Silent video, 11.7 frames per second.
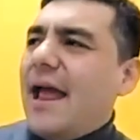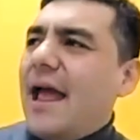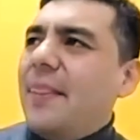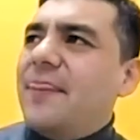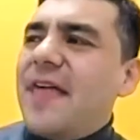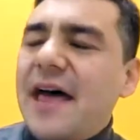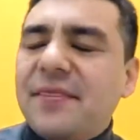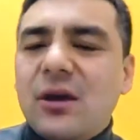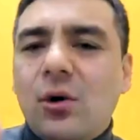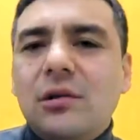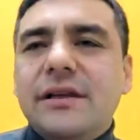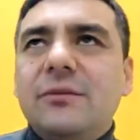And that the
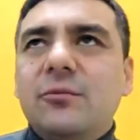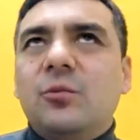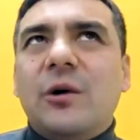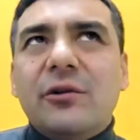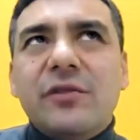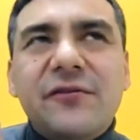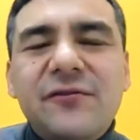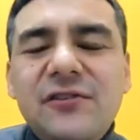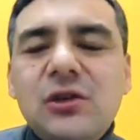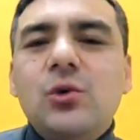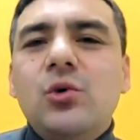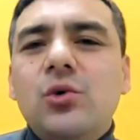only one of the
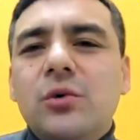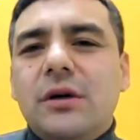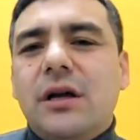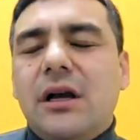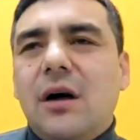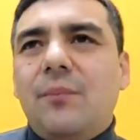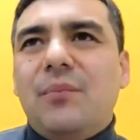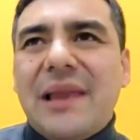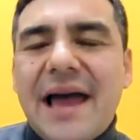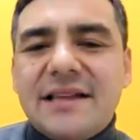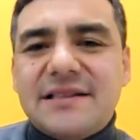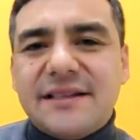few
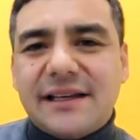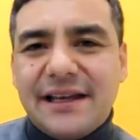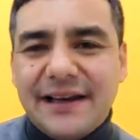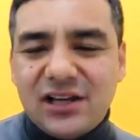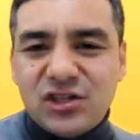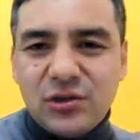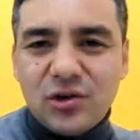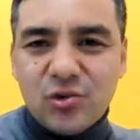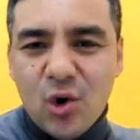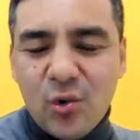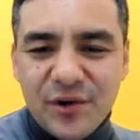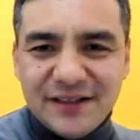plants that can actually
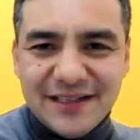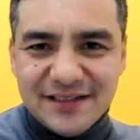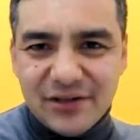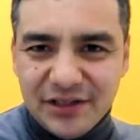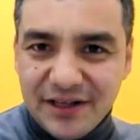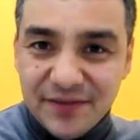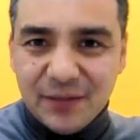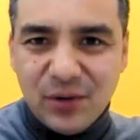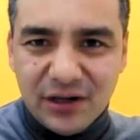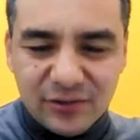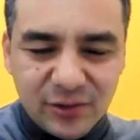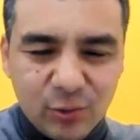grow in the desert in that
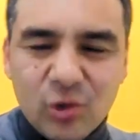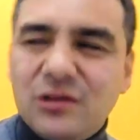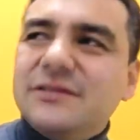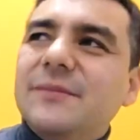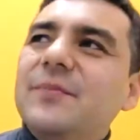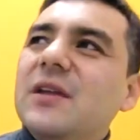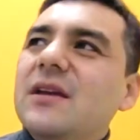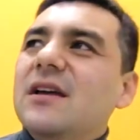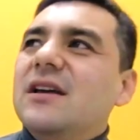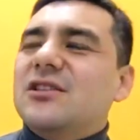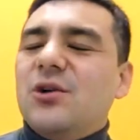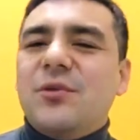part of the world.
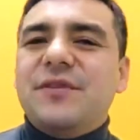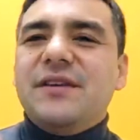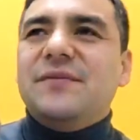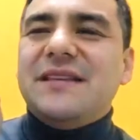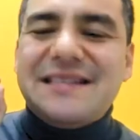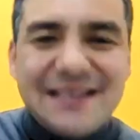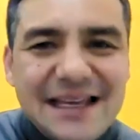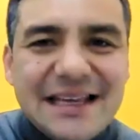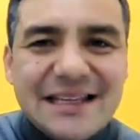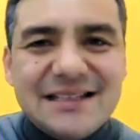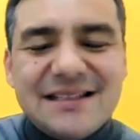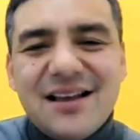So the
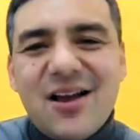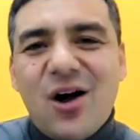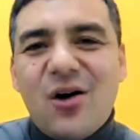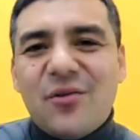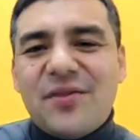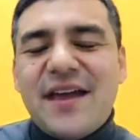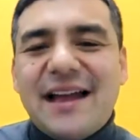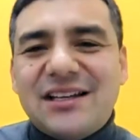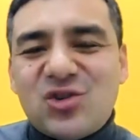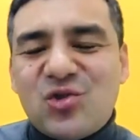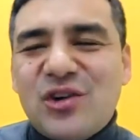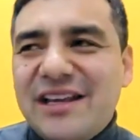seeds of
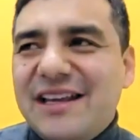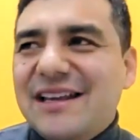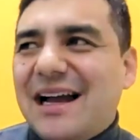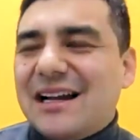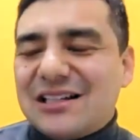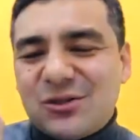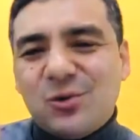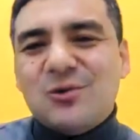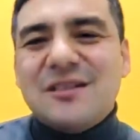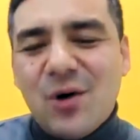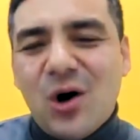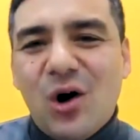that tree are so
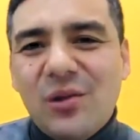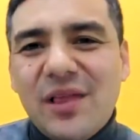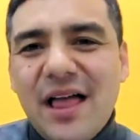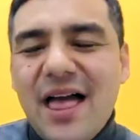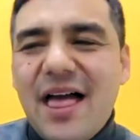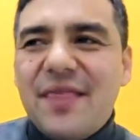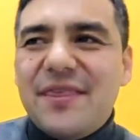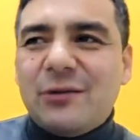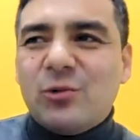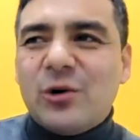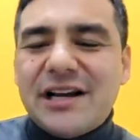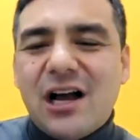small
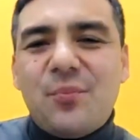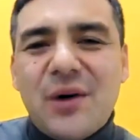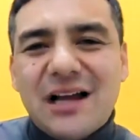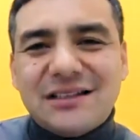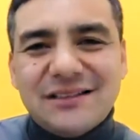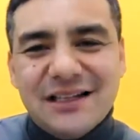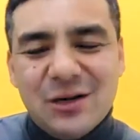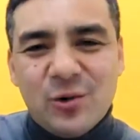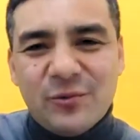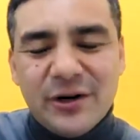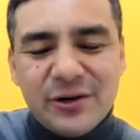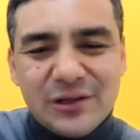that we're now partnering
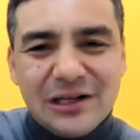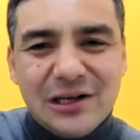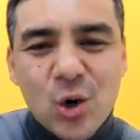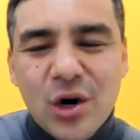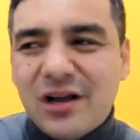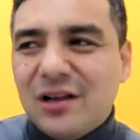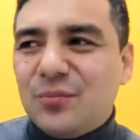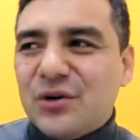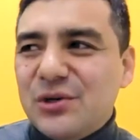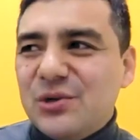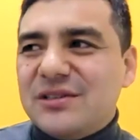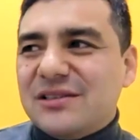with one of the local
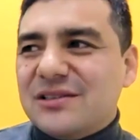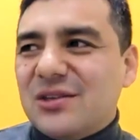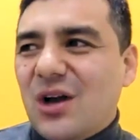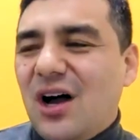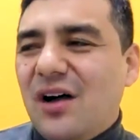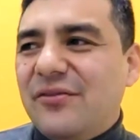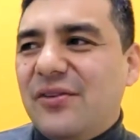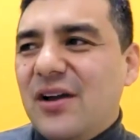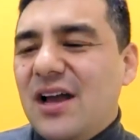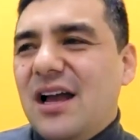producers of